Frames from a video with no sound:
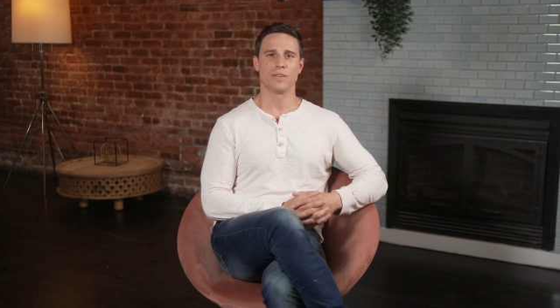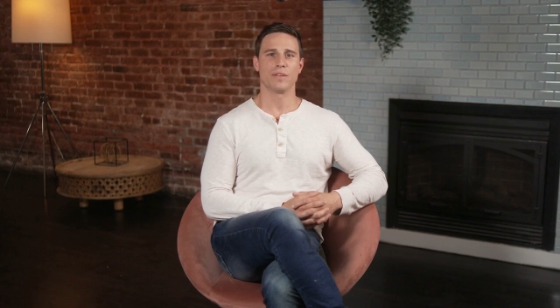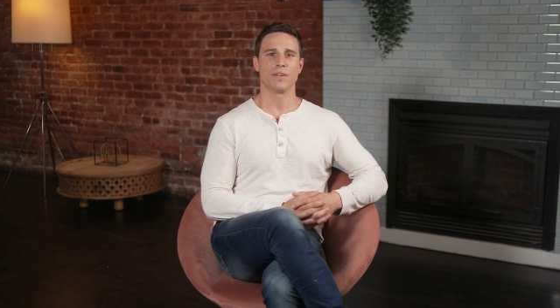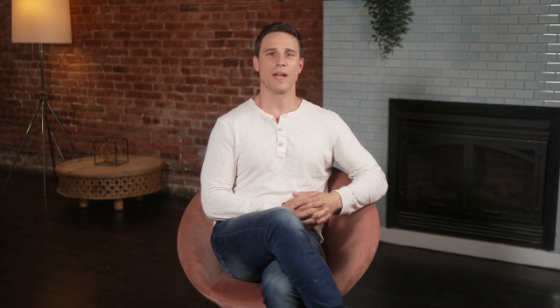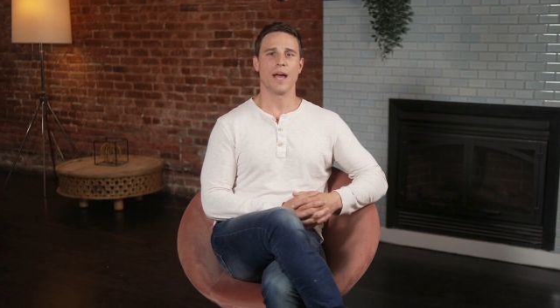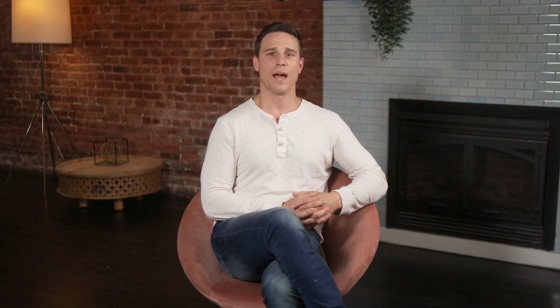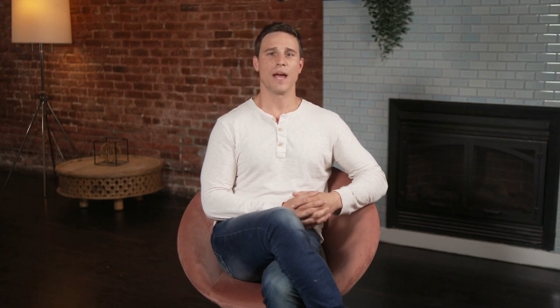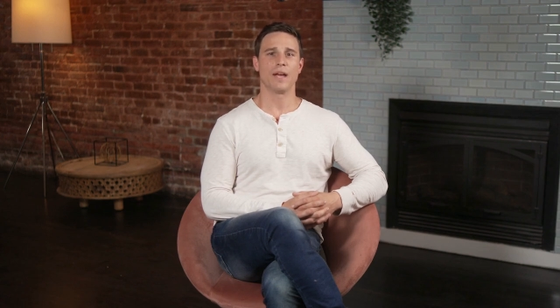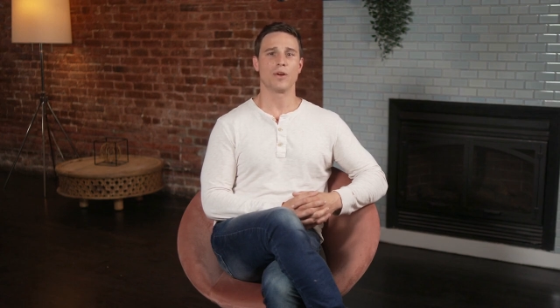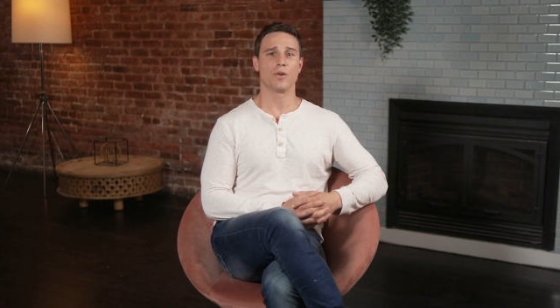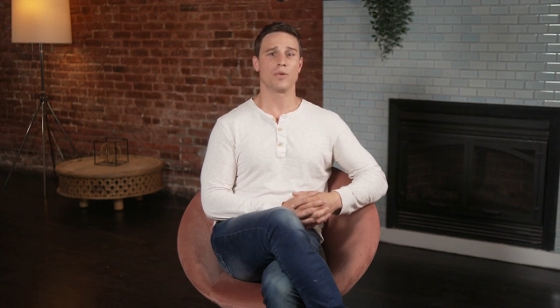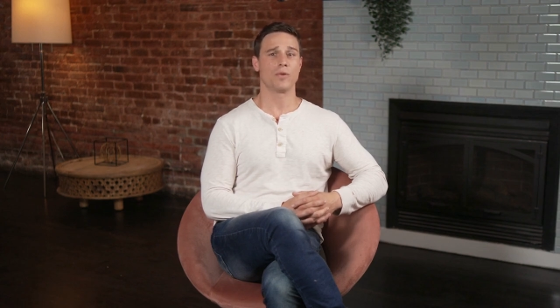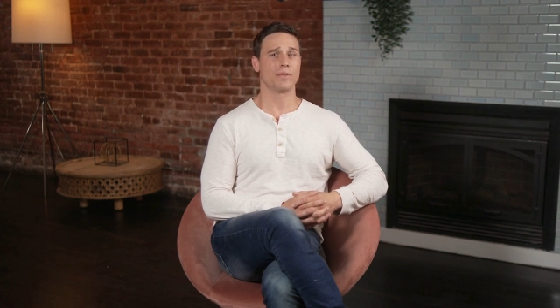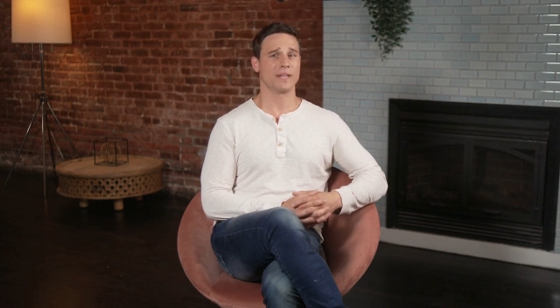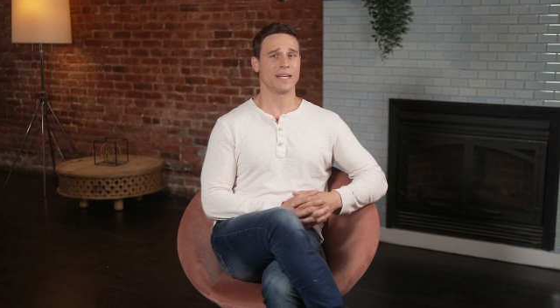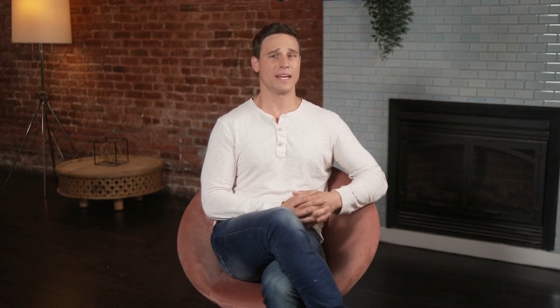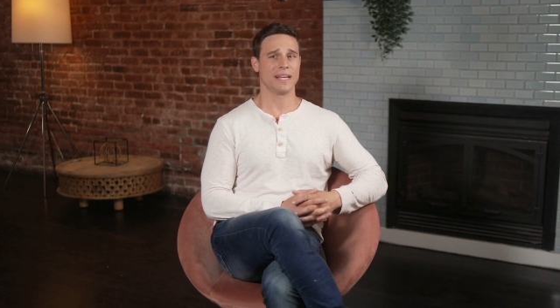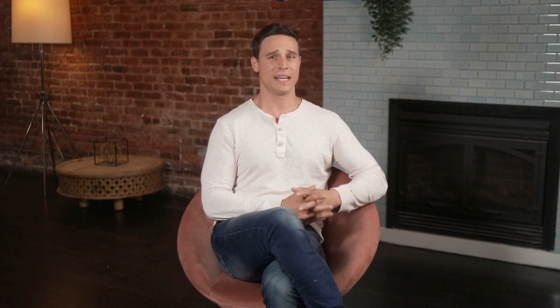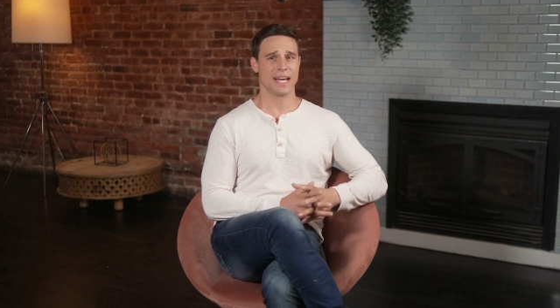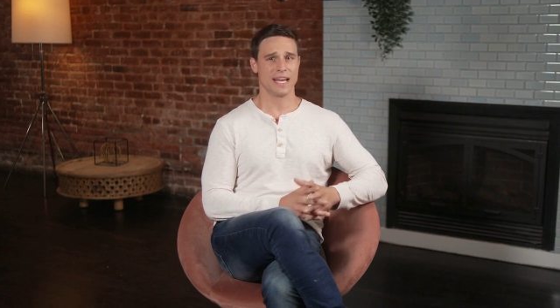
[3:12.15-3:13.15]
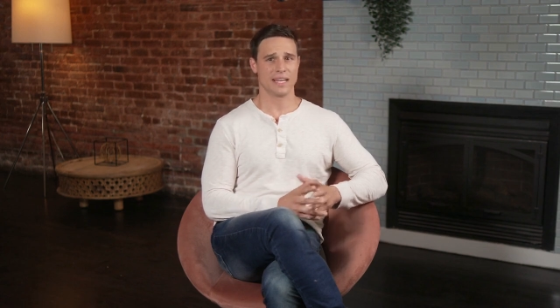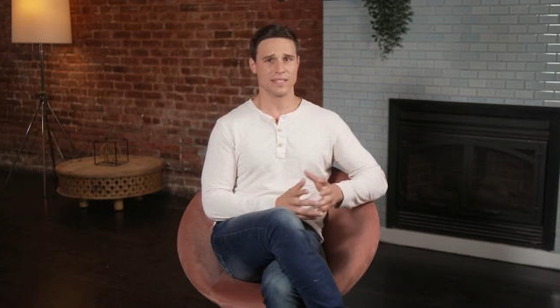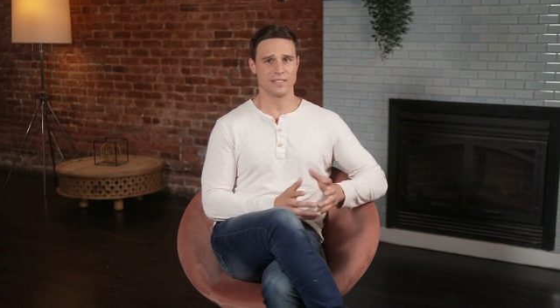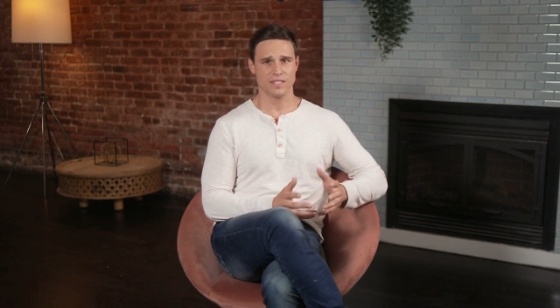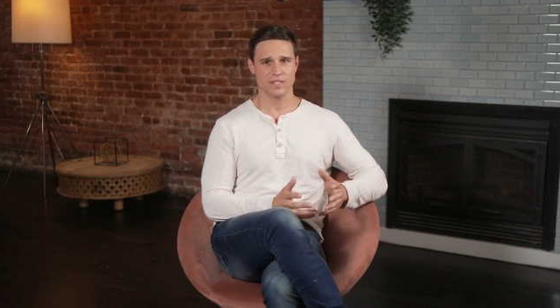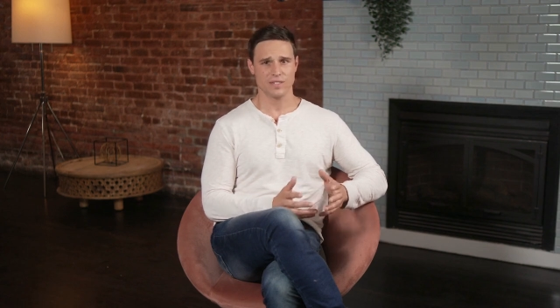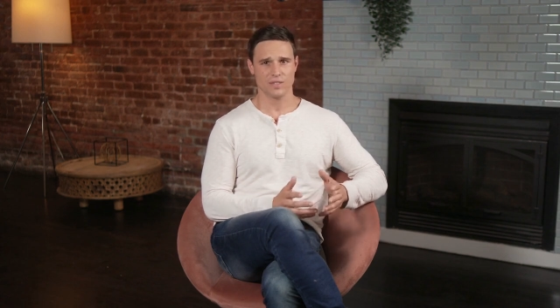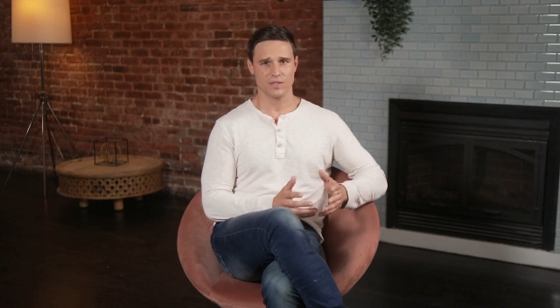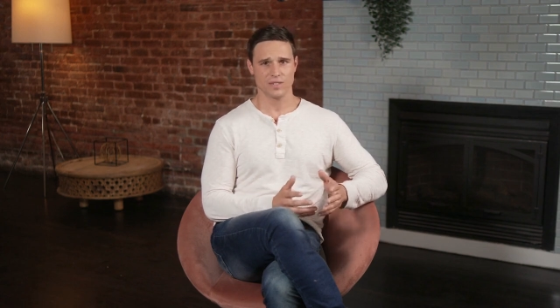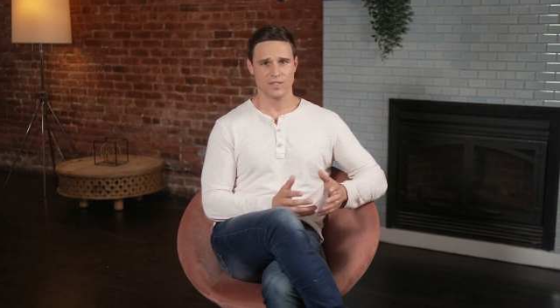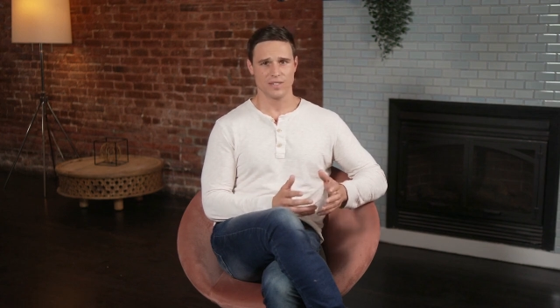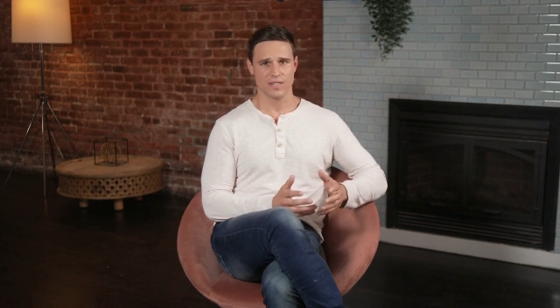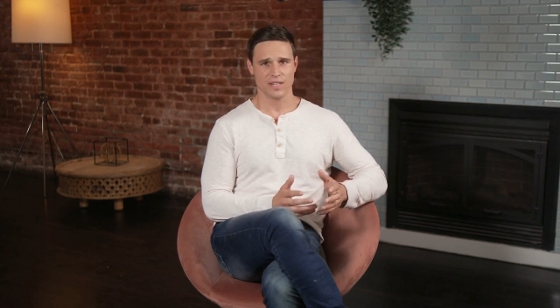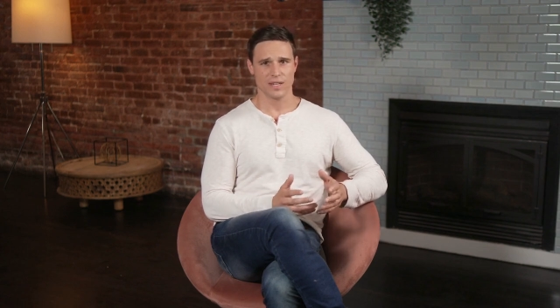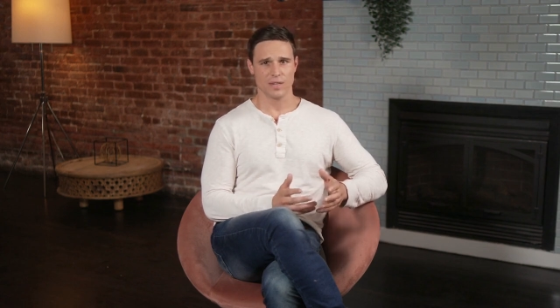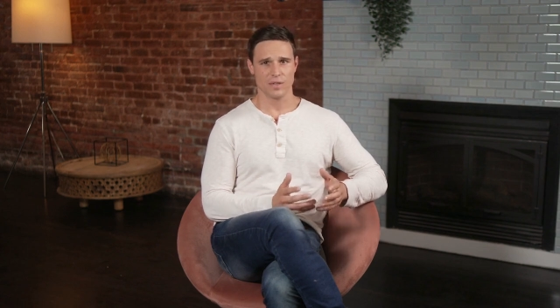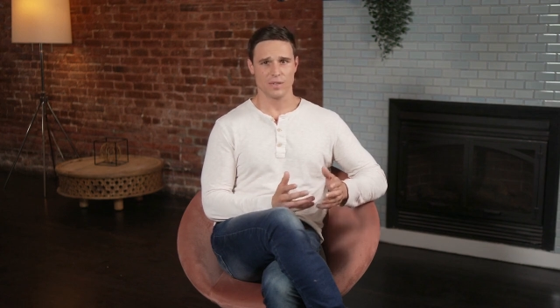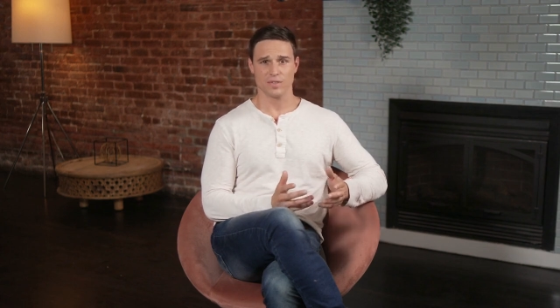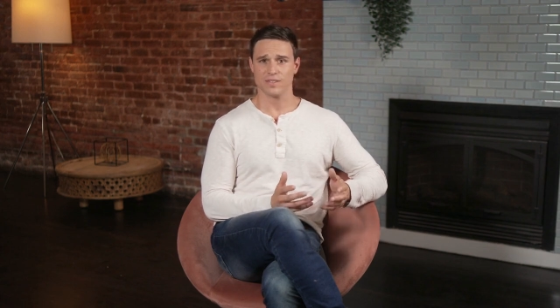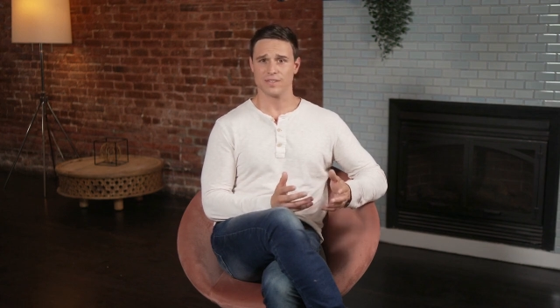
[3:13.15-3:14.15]
not only enhances your
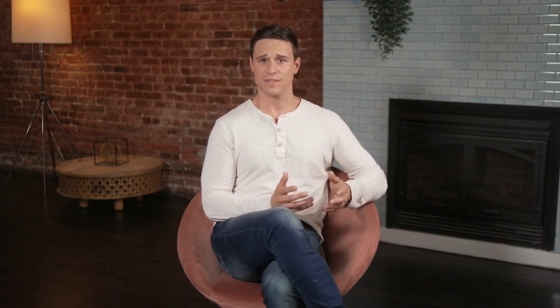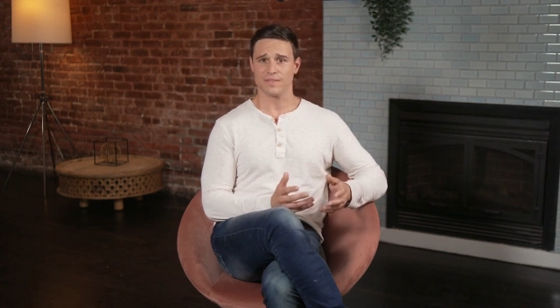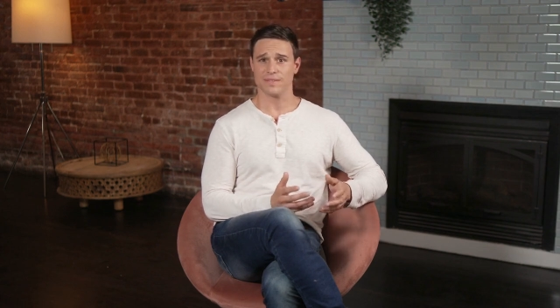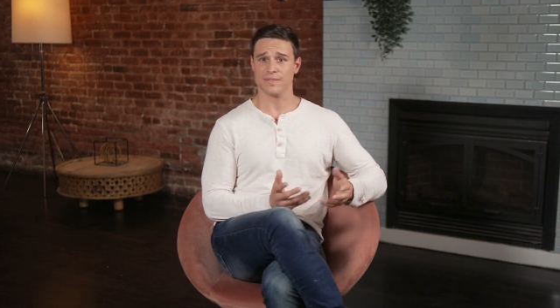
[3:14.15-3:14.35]
skills,